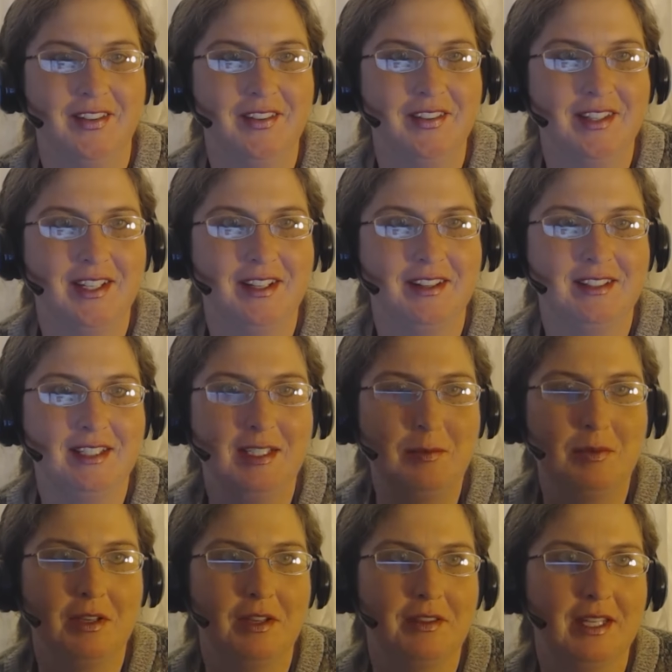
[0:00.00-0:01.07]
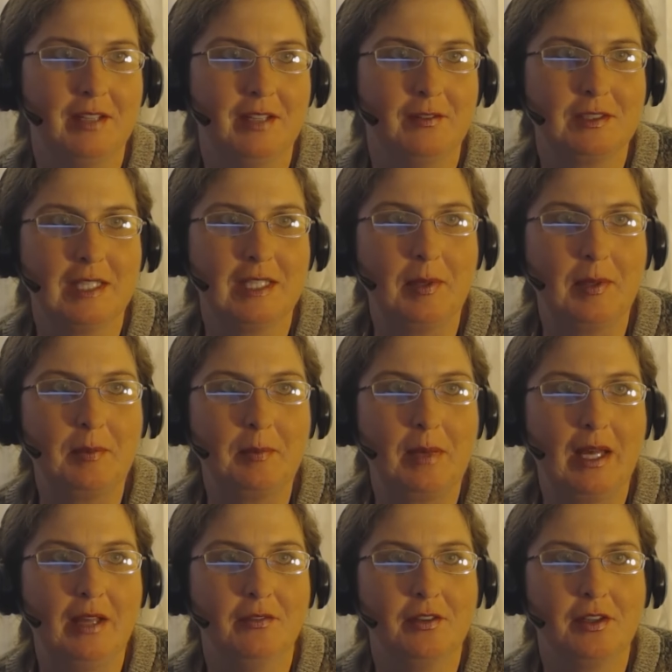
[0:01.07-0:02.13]
Hello there, Libra. Thank you for stopping
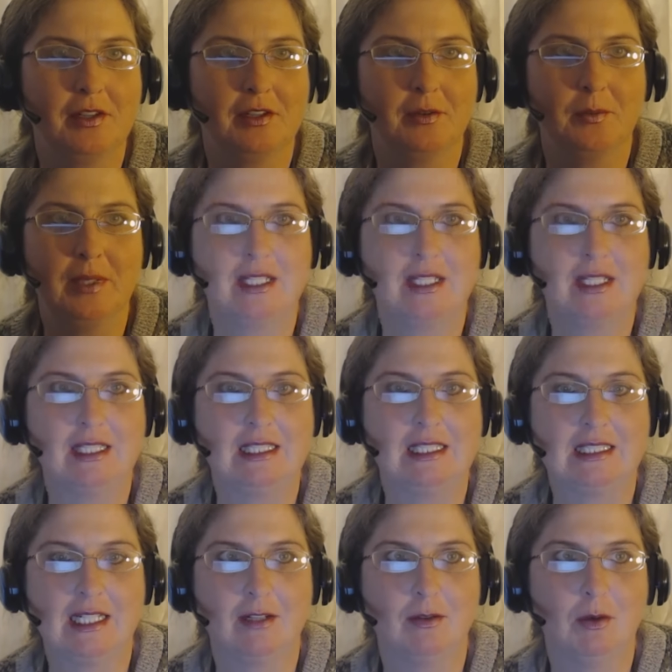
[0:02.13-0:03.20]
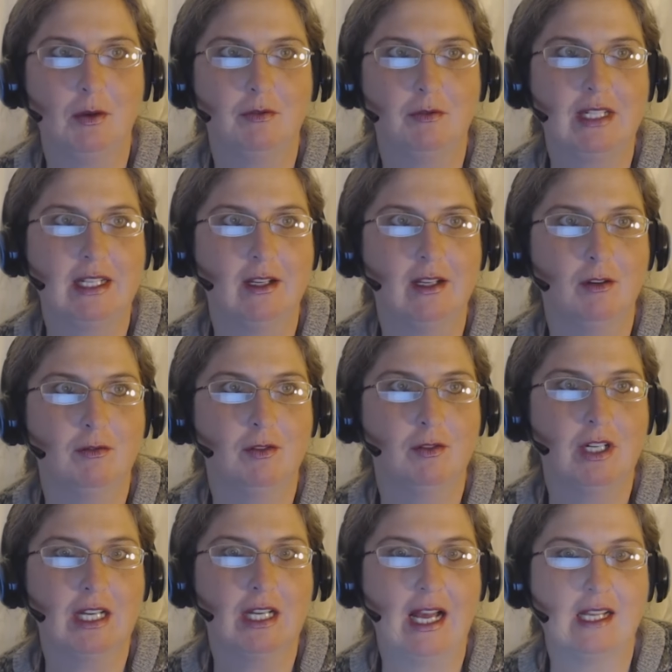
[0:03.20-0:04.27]
by for your weekly tarot video
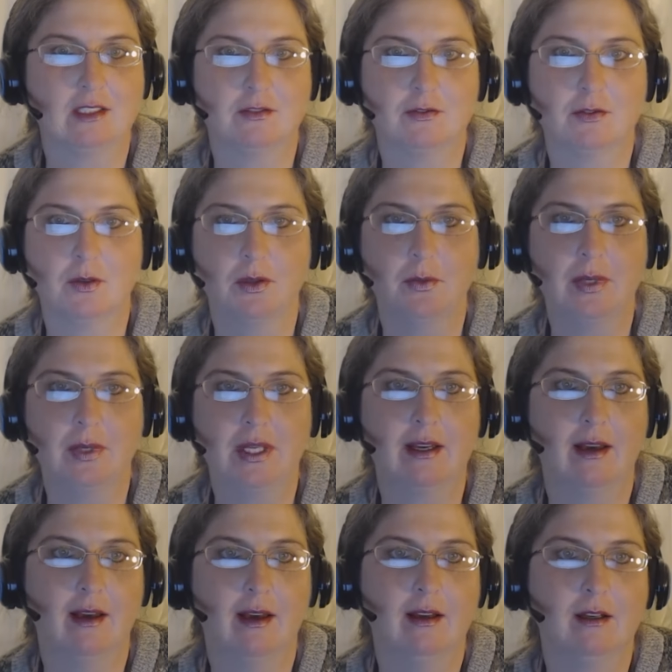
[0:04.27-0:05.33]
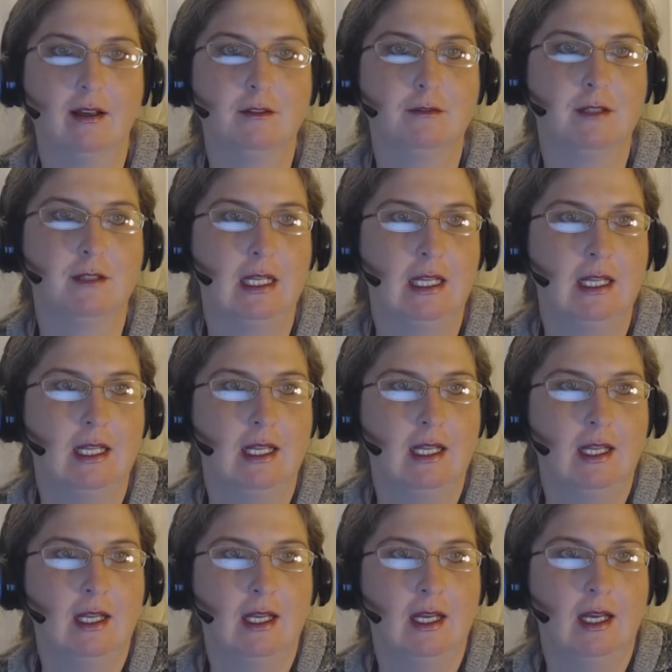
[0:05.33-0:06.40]
forecast for the week of,
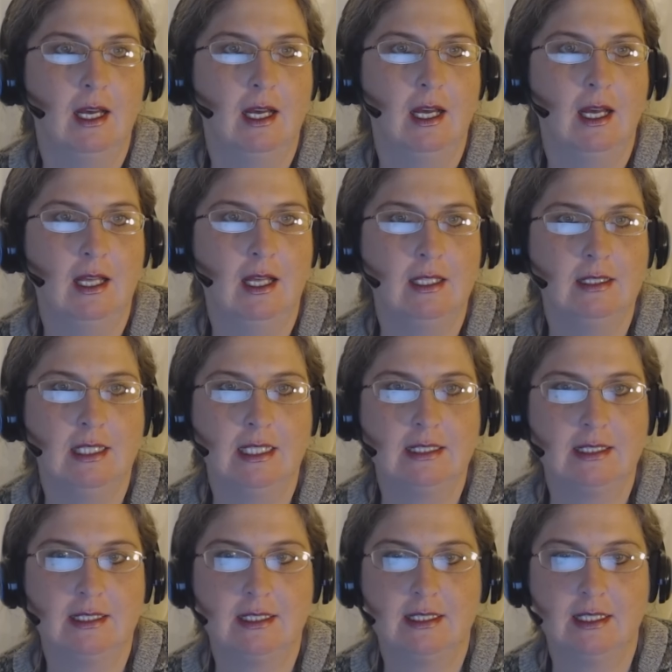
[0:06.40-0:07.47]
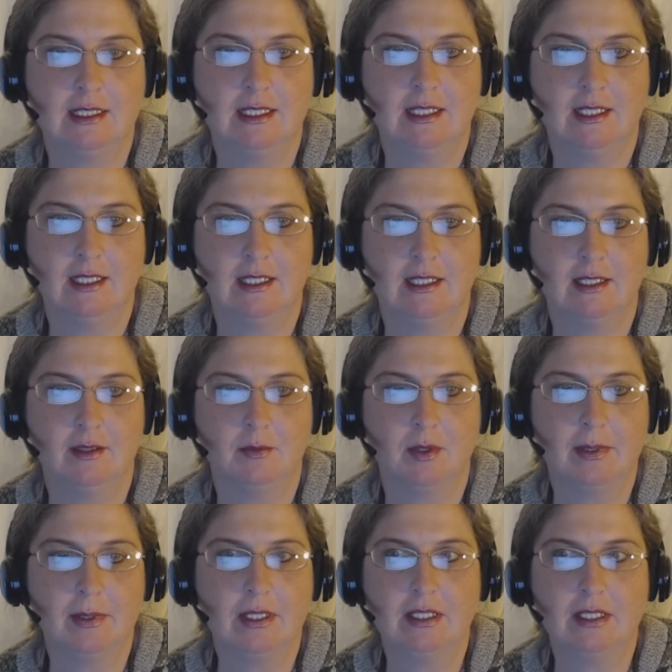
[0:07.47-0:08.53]
let's see,
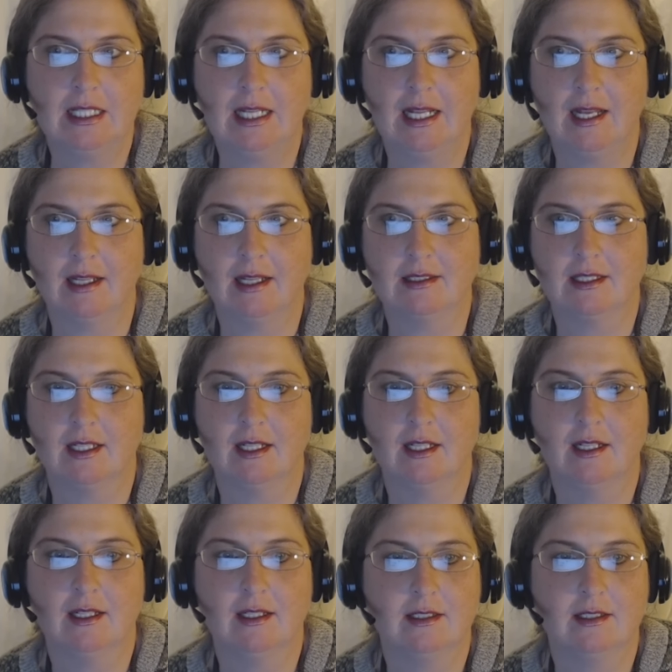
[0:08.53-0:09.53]
what are we looking at?